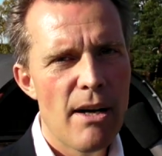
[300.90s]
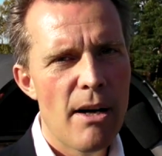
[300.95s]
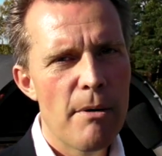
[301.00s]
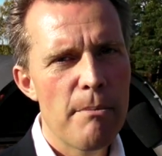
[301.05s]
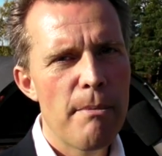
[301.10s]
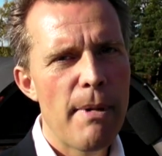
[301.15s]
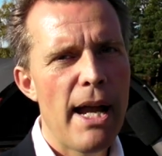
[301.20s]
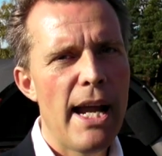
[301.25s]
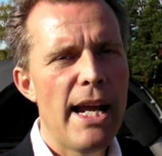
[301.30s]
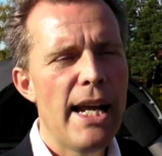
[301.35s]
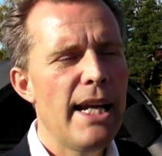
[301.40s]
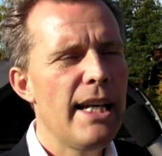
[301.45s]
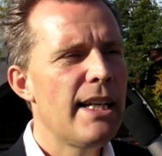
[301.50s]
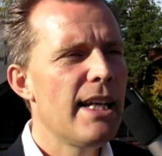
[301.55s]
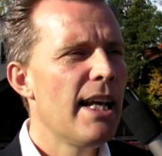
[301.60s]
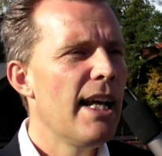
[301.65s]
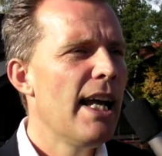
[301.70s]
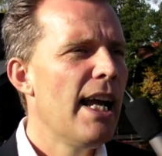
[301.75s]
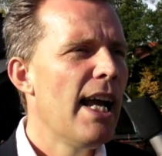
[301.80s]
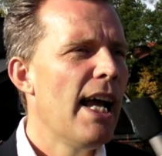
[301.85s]
are
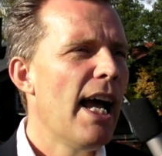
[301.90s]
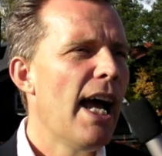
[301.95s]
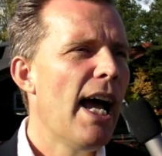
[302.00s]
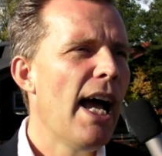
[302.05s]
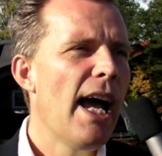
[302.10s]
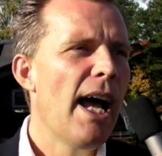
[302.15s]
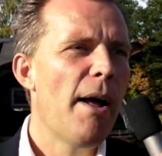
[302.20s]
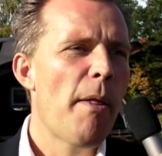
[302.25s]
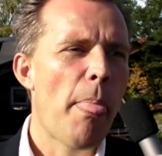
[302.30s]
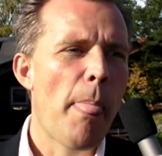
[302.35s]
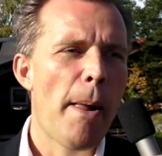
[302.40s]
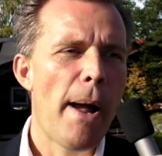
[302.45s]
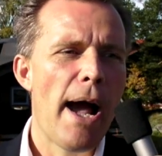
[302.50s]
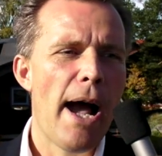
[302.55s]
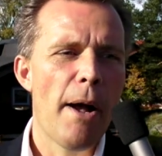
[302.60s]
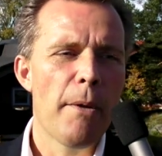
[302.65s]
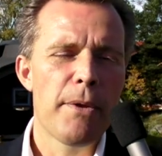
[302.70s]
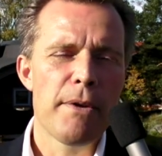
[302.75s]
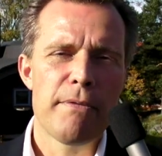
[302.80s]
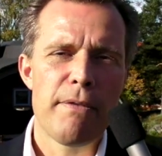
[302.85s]
made,
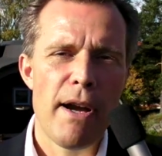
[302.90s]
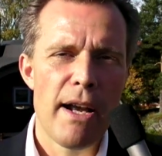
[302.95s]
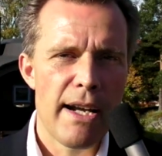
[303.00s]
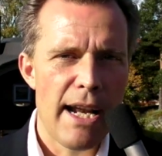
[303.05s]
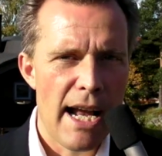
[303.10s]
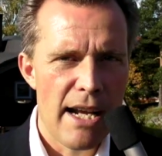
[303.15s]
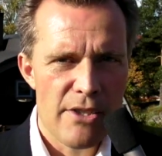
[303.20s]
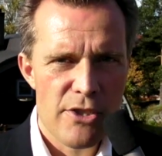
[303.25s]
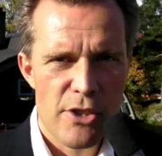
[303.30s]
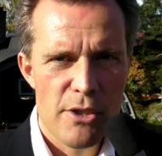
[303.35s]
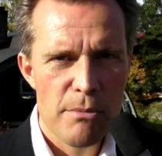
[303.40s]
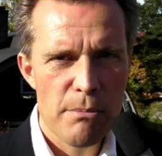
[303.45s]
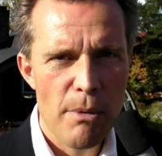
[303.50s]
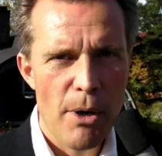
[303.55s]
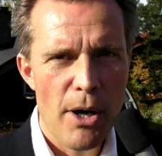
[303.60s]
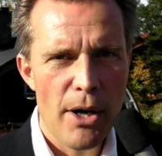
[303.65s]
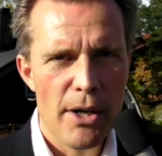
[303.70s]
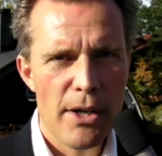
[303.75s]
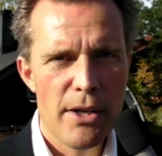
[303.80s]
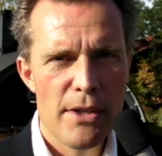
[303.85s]
how the financial
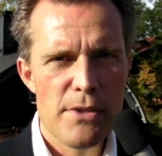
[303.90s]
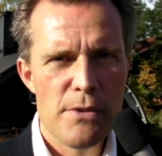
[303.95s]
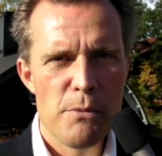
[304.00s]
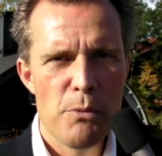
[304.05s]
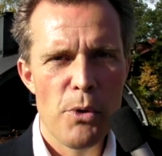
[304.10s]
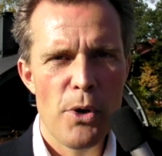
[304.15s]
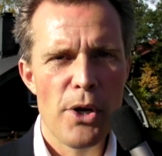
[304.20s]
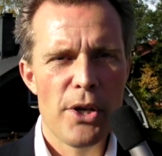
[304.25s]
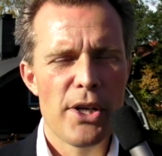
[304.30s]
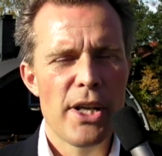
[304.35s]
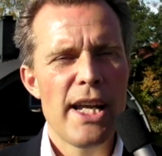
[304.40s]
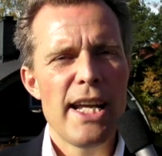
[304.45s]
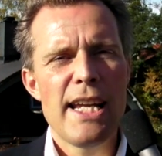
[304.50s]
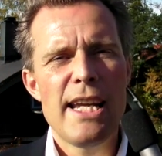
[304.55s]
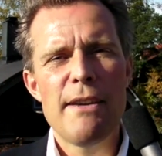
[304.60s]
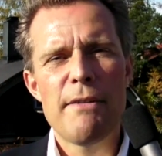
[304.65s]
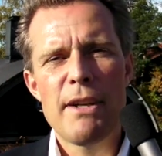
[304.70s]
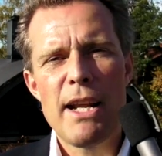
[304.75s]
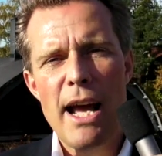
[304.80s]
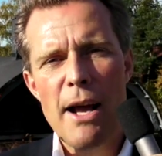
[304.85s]
markets work,
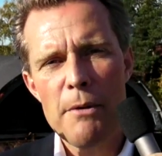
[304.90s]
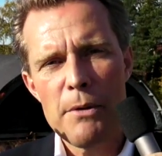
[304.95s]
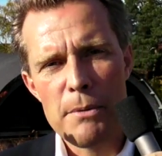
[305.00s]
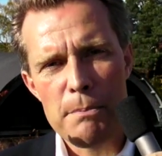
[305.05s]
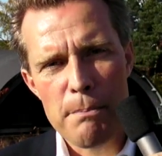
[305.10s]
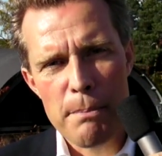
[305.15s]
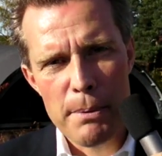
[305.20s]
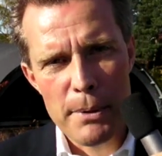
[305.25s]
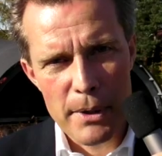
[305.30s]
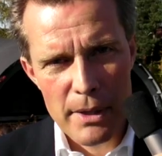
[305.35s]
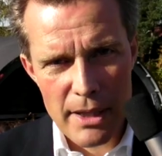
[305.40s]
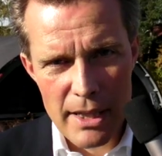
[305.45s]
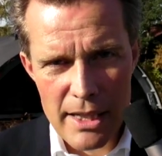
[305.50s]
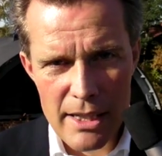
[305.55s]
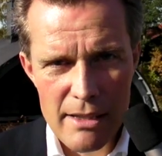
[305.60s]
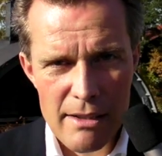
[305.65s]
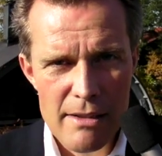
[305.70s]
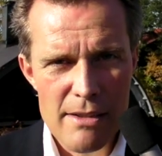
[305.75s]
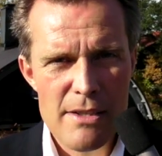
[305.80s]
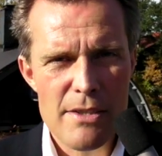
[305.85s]
even how the
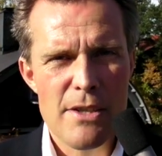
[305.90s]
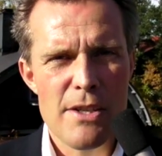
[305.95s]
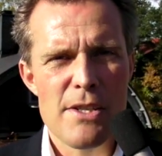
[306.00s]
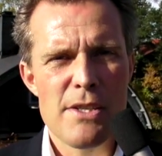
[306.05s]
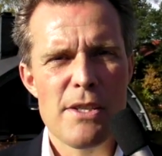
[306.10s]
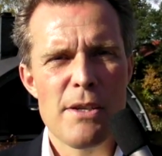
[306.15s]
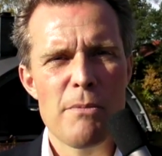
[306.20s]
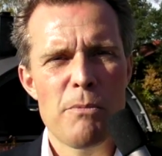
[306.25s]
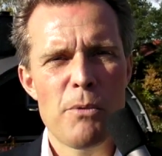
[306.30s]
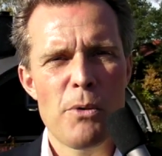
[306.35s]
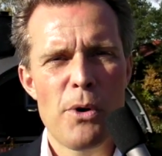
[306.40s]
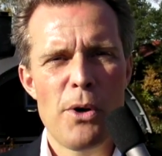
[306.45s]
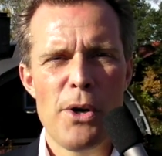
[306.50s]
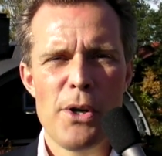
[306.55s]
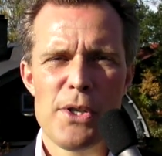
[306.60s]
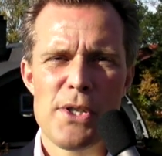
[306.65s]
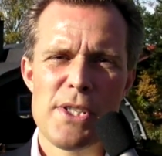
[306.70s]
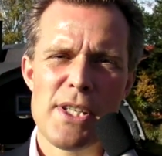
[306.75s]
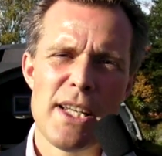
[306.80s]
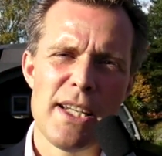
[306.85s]
political system
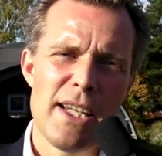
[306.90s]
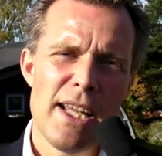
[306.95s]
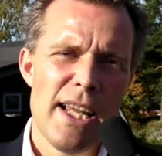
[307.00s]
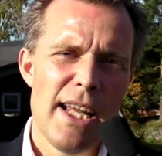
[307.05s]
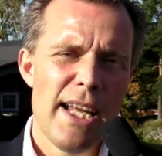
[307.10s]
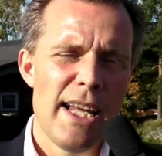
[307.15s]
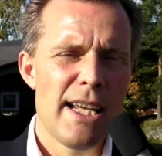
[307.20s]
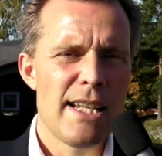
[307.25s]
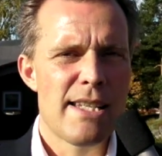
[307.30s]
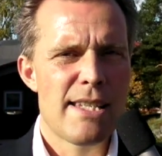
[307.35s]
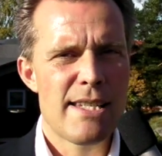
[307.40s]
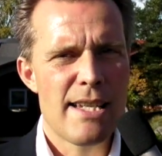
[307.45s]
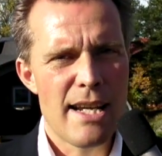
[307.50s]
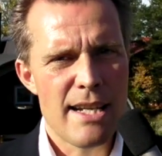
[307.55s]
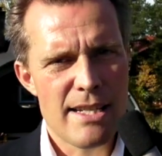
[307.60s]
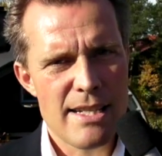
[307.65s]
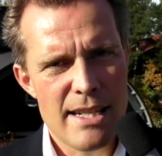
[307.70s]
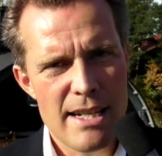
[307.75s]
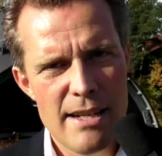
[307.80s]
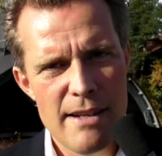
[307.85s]
works, and
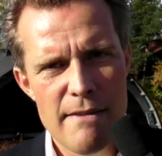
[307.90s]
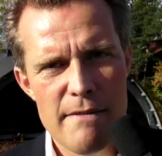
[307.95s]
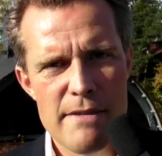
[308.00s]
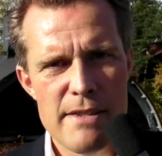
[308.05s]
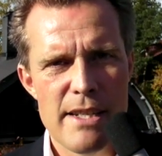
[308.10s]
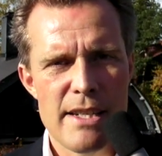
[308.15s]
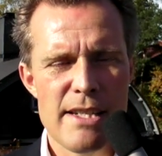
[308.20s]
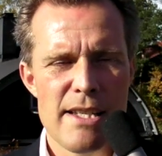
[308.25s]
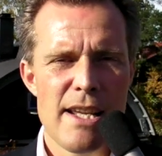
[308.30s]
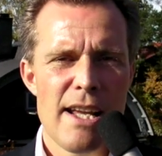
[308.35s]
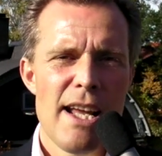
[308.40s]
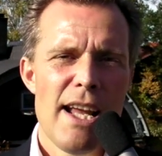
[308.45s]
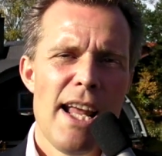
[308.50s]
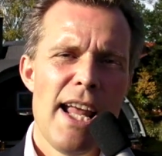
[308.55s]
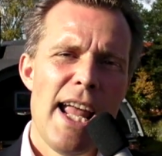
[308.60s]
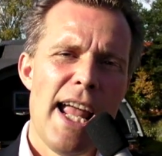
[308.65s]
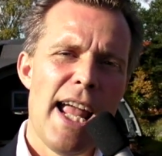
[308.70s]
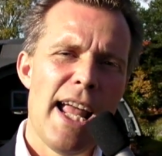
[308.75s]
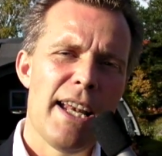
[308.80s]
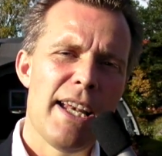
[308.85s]
incentives, and
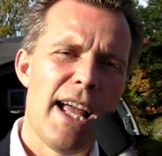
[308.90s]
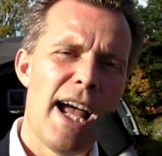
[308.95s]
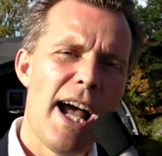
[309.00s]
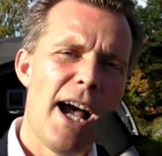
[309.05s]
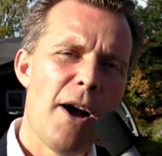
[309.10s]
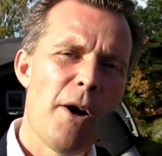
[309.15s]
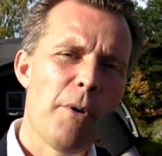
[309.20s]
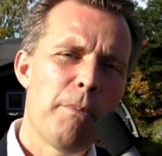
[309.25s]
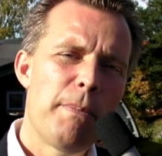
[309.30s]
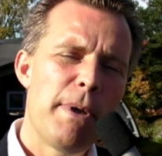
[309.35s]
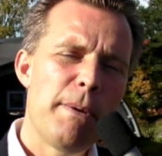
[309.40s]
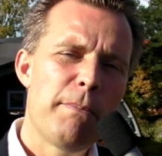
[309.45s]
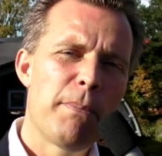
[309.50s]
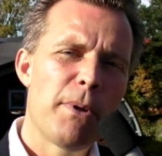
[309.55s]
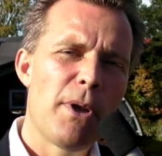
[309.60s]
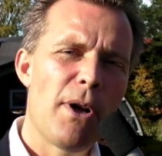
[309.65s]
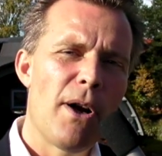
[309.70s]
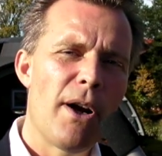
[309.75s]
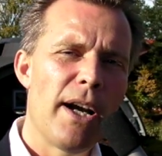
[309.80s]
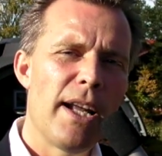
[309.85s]
how
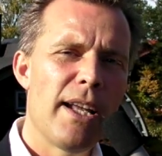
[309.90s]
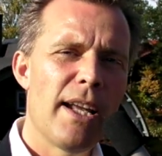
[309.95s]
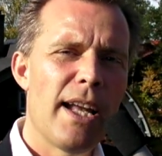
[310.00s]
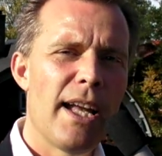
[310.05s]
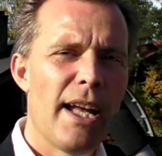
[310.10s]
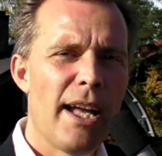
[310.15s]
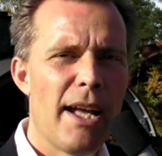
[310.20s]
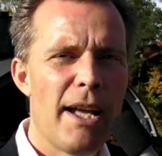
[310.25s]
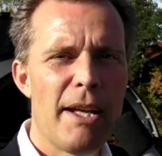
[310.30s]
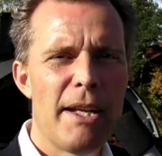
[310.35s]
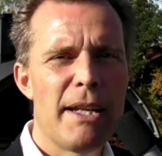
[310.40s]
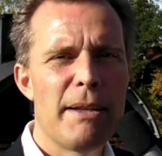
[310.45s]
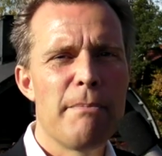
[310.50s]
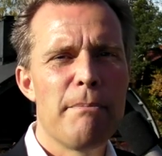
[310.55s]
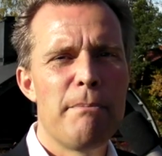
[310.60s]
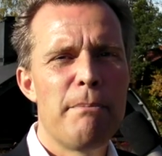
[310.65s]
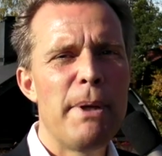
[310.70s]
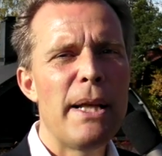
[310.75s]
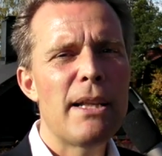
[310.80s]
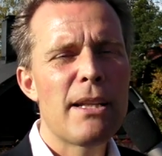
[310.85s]
people are
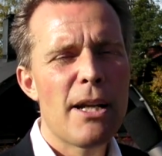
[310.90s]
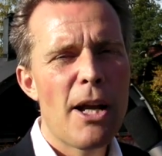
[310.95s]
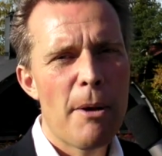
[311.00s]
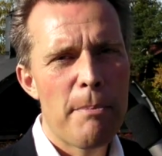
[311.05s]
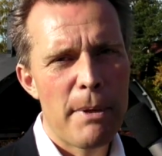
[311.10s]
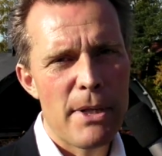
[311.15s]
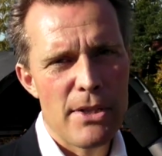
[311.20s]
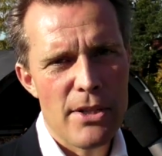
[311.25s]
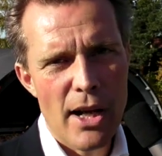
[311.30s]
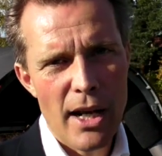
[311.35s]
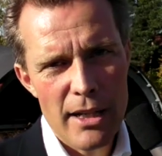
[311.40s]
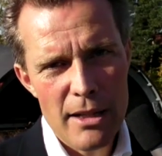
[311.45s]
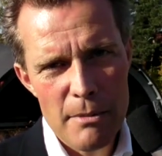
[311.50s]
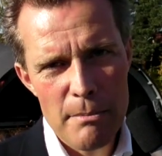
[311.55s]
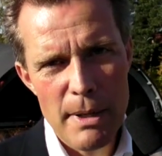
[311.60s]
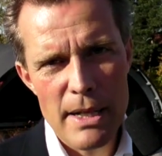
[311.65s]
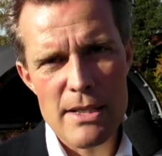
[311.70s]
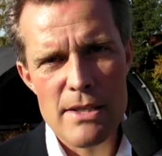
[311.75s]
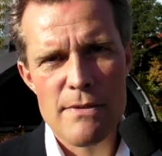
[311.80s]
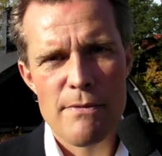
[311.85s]
building up
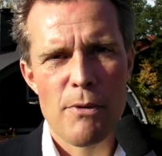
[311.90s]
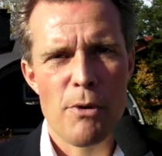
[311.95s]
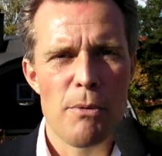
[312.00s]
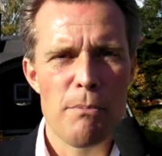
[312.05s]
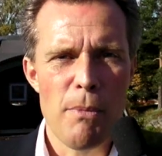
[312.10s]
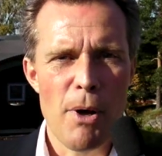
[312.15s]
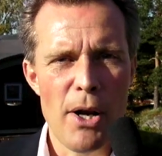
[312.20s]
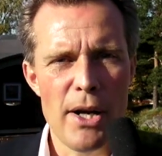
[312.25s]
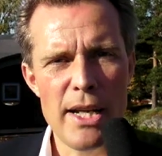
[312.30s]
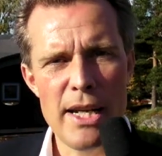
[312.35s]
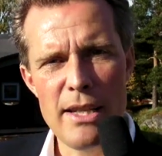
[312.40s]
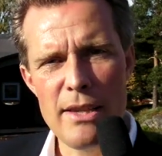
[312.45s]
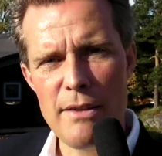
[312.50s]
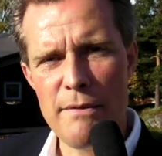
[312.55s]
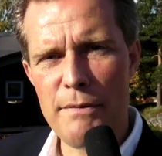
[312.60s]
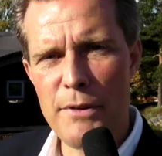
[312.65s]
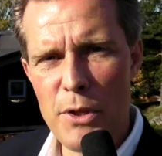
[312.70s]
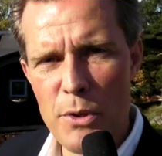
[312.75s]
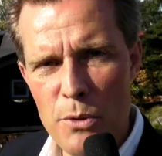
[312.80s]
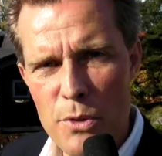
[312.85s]
entitlements for money in
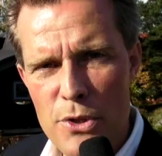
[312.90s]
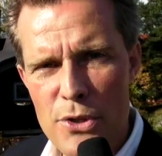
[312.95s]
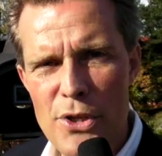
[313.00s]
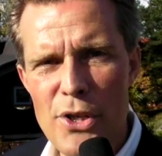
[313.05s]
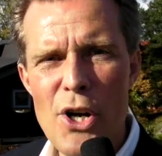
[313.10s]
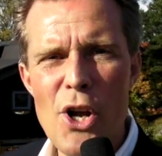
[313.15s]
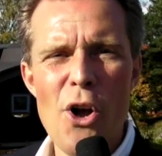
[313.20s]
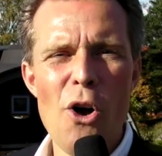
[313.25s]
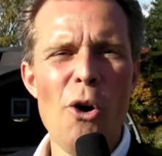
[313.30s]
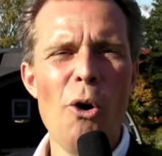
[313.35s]
the future.